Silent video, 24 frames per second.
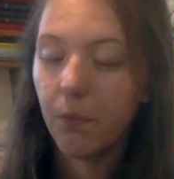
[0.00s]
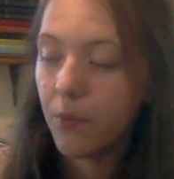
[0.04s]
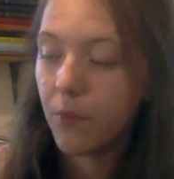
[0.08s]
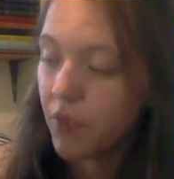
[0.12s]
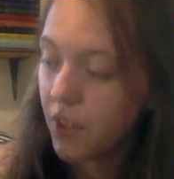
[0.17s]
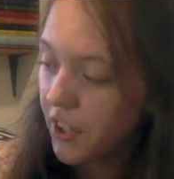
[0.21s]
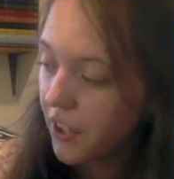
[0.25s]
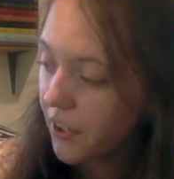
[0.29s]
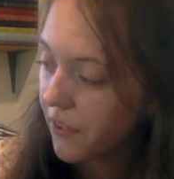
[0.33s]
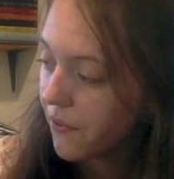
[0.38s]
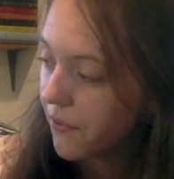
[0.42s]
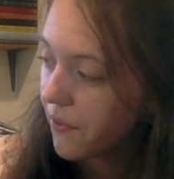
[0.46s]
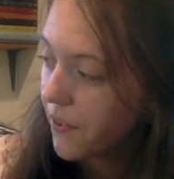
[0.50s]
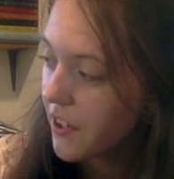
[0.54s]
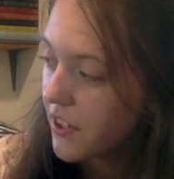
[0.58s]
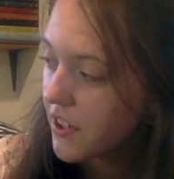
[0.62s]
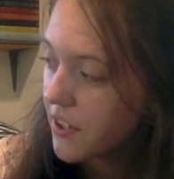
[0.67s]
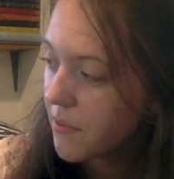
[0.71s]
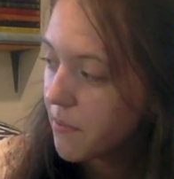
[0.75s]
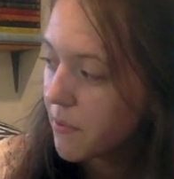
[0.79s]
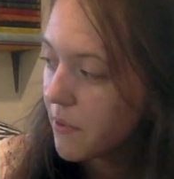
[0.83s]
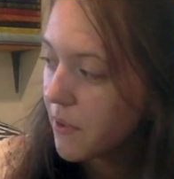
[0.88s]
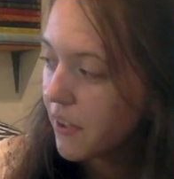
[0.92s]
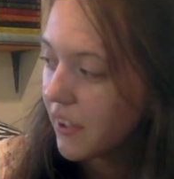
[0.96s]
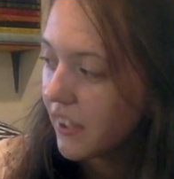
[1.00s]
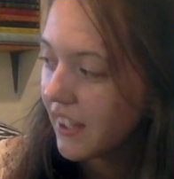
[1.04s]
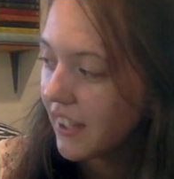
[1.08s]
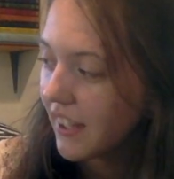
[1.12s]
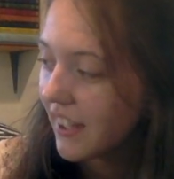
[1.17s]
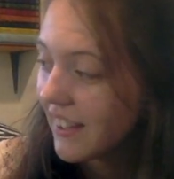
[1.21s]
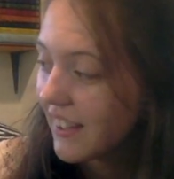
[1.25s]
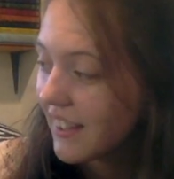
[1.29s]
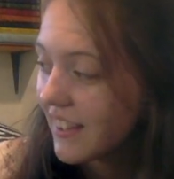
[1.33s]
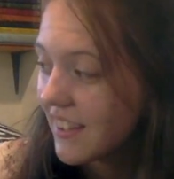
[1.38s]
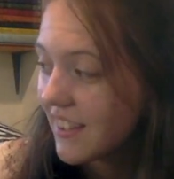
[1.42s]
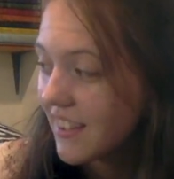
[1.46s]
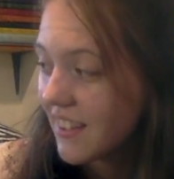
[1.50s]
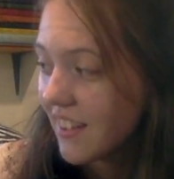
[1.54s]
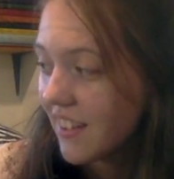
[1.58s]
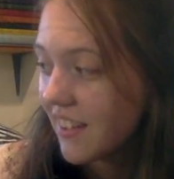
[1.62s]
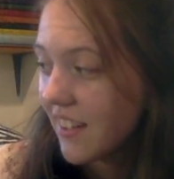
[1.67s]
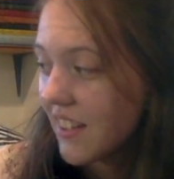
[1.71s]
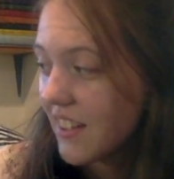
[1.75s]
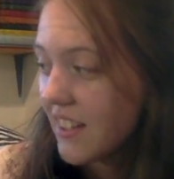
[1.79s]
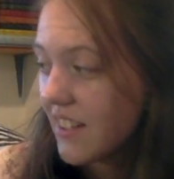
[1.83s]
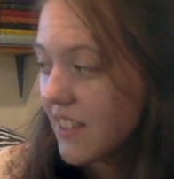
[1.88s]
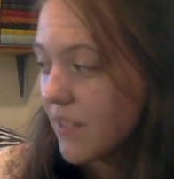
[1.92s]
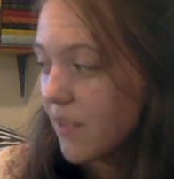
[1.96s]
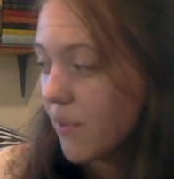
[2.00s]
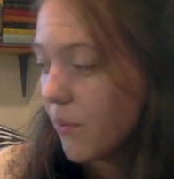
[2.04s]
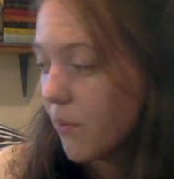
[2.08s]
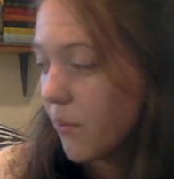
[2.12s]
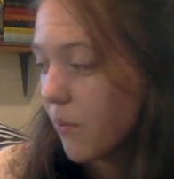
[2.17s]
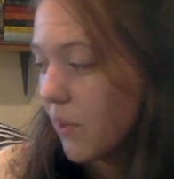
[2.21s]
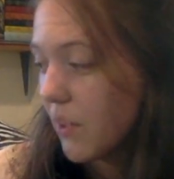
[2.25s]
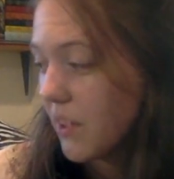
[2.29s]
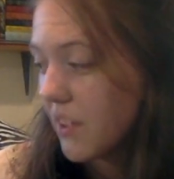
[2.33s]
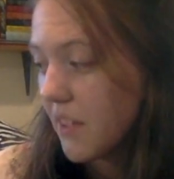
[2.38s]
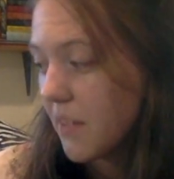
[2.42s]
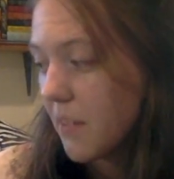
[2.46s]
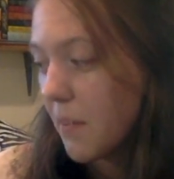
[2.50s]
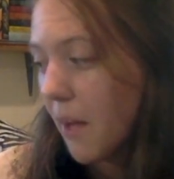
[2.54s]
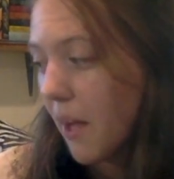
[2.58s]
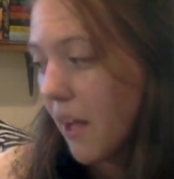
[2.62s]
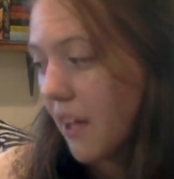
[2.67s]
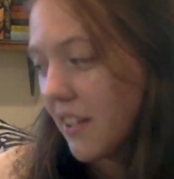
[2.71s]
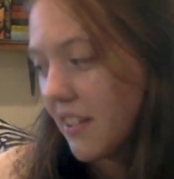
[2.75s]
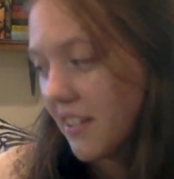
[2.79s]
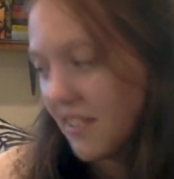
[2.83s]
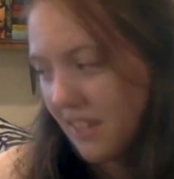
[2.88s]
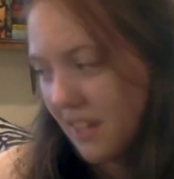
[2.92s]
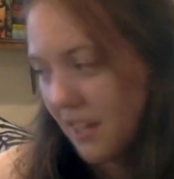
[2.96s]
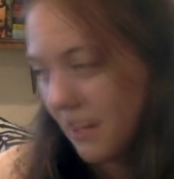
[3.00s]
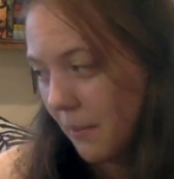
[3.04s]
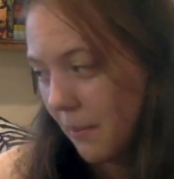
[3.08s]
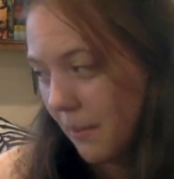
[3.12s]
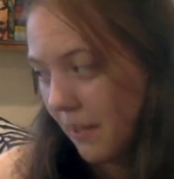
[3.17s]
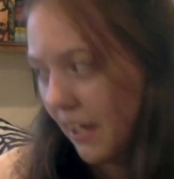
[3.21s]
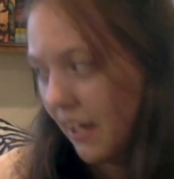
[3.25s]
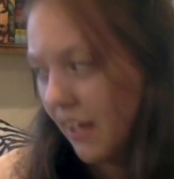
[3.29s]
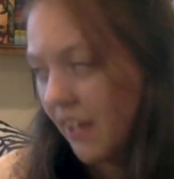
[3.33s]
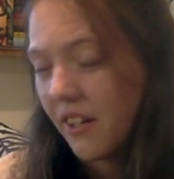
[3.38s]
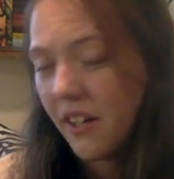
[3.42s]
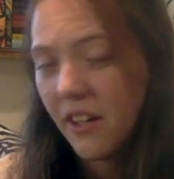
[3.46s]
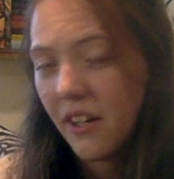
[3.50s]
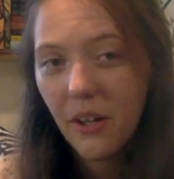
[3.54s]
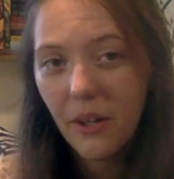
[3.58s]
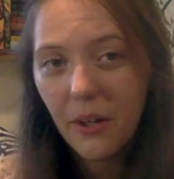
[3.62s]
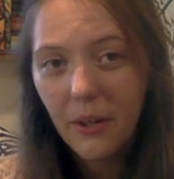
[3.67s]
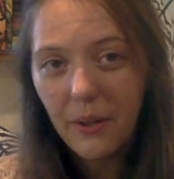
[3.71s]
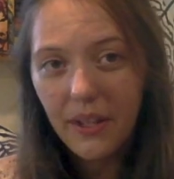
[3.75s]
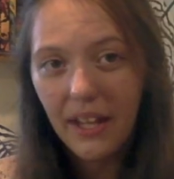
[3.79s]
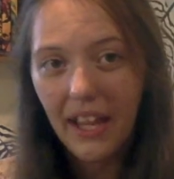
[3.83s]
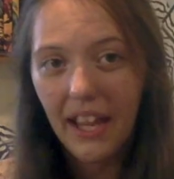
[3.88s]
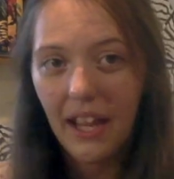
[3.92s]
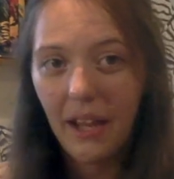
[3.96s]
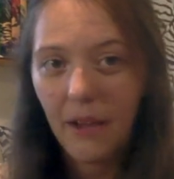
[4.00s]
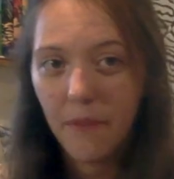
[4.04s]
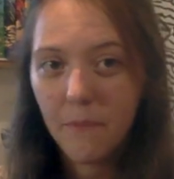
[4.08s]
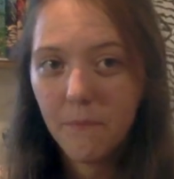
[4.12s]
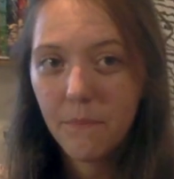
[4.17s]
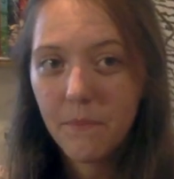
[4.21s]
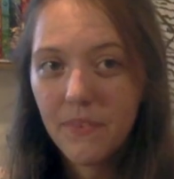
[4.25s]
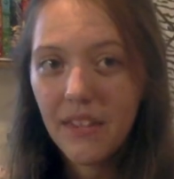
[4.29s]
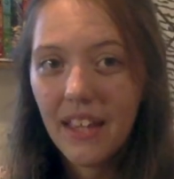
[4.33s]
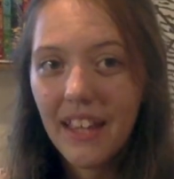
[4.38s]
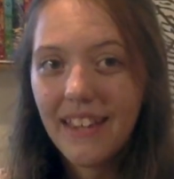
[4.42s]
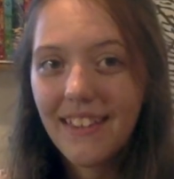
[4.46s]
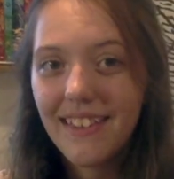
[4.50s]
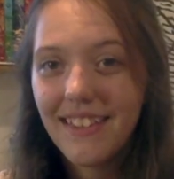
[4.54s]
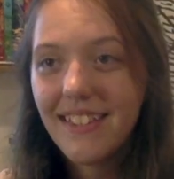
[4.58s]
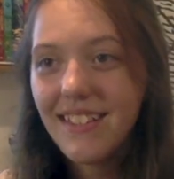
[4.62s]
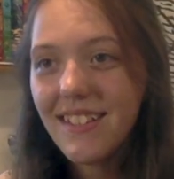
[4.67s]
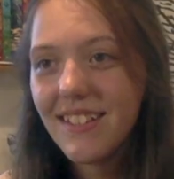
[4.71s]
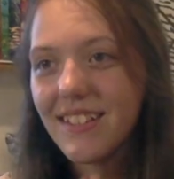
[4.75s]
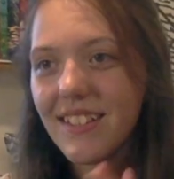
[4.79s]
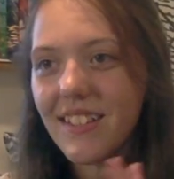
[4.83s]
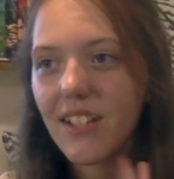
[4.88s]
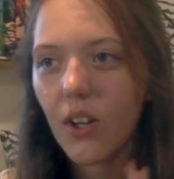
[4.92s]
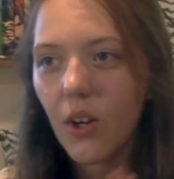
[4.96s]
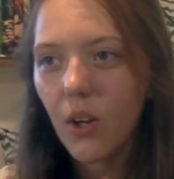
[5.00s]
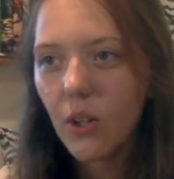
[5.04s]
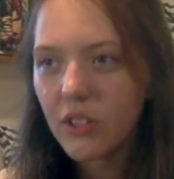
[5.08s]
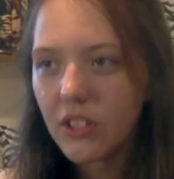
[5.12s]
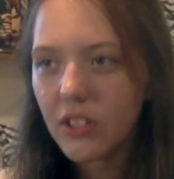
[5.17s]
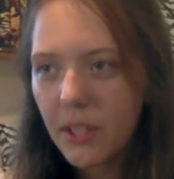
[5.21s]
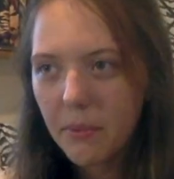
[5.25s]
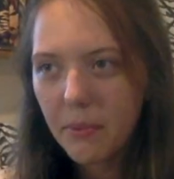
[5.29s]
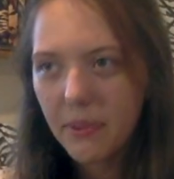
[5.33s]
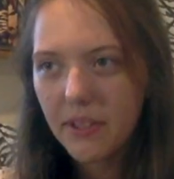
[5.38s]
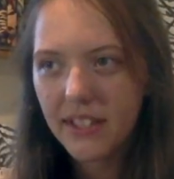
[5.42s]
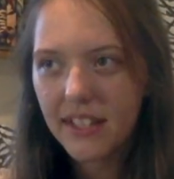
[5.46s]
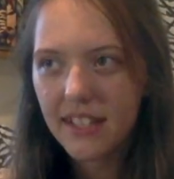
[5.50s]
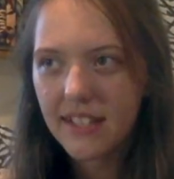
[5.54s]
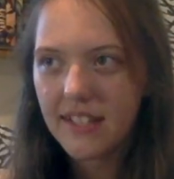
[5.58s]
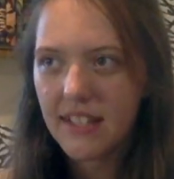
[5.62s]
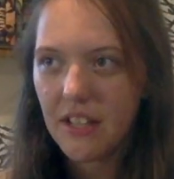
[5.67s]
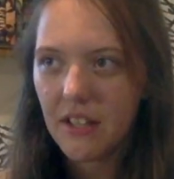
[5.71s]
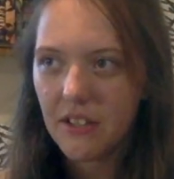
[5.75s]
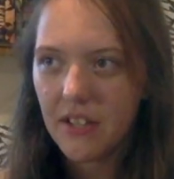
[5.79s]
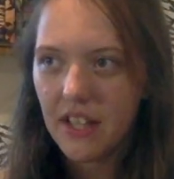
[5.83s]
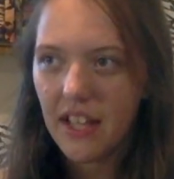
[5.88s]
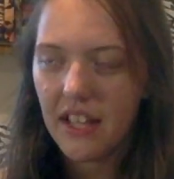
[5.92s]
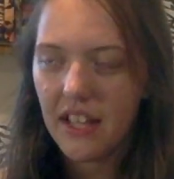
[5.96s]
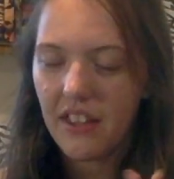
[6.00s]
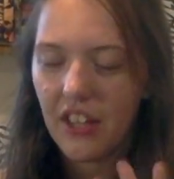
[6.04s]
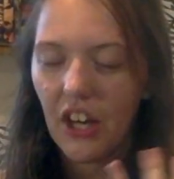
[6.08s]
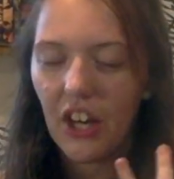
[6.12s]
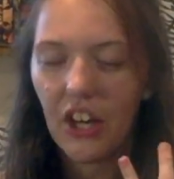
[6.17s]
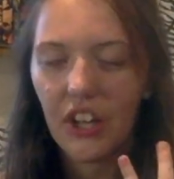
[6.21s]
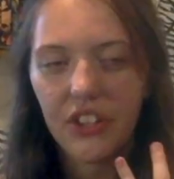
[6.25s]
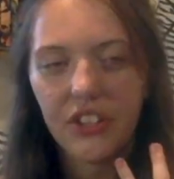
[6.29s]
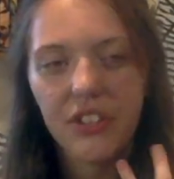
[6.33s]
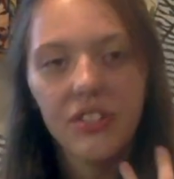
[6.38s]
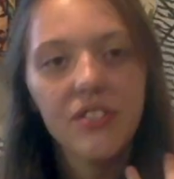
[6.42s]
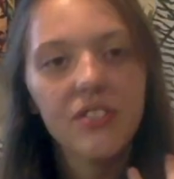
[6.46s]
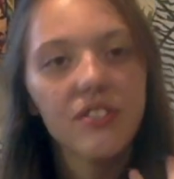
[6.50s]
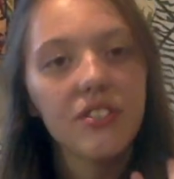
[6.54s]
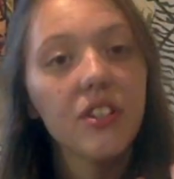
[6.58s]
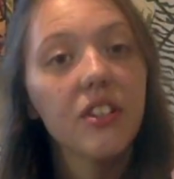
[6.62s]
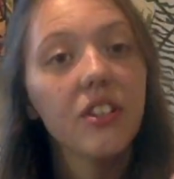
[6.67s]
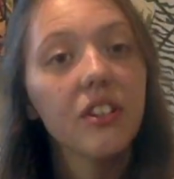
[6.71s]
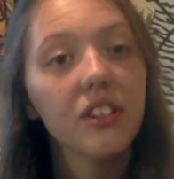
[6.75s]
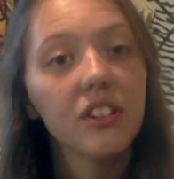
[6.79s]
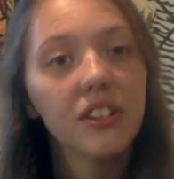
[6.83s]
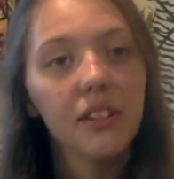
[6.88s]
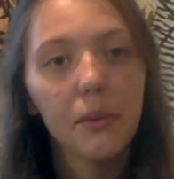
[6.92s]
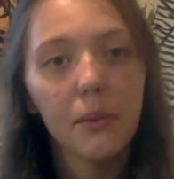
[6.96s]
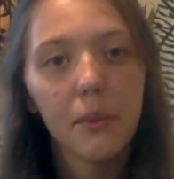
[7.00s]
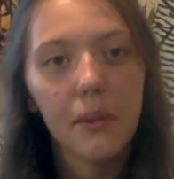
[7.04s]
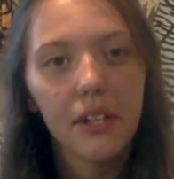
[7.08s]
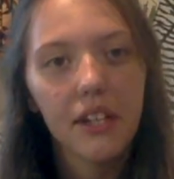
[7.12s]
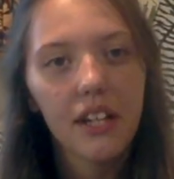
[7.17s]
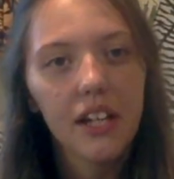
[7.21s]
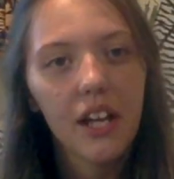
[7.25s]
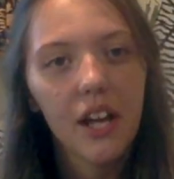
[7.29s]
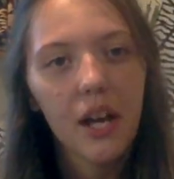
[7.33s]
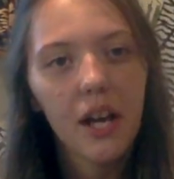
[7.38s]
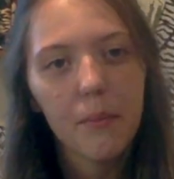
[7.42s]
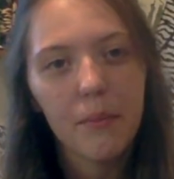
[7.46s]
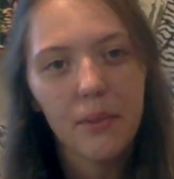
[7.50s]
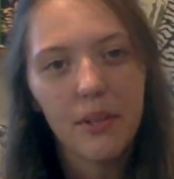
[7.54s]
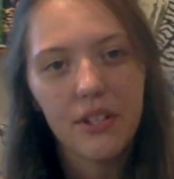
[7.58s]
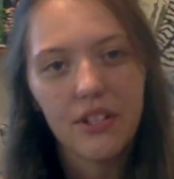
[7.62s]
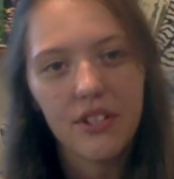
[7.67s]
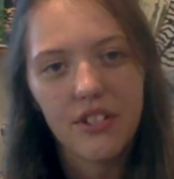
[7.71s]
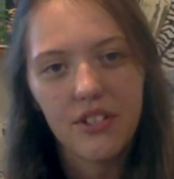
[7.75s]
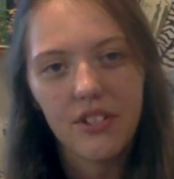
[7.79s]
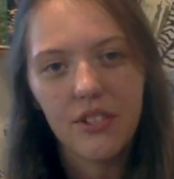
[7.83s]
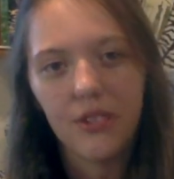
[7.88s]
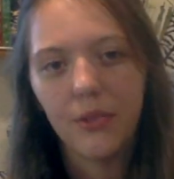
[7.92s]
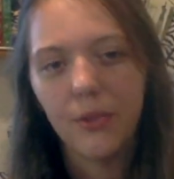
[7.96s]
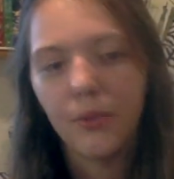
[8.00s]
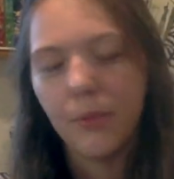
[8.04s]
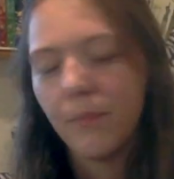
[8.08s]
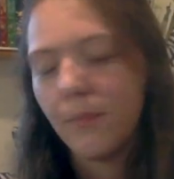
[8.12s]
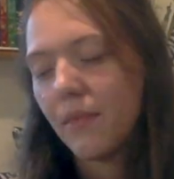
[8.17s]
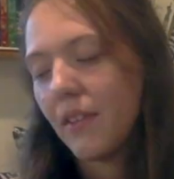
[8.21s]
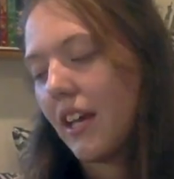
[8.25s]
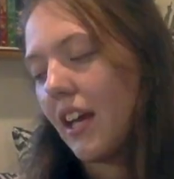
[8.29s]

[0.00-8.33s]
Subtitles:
the first book in the series, Once Upon a Zombie. Okay, this is the only book that's out yet. The author is currently working on book 2.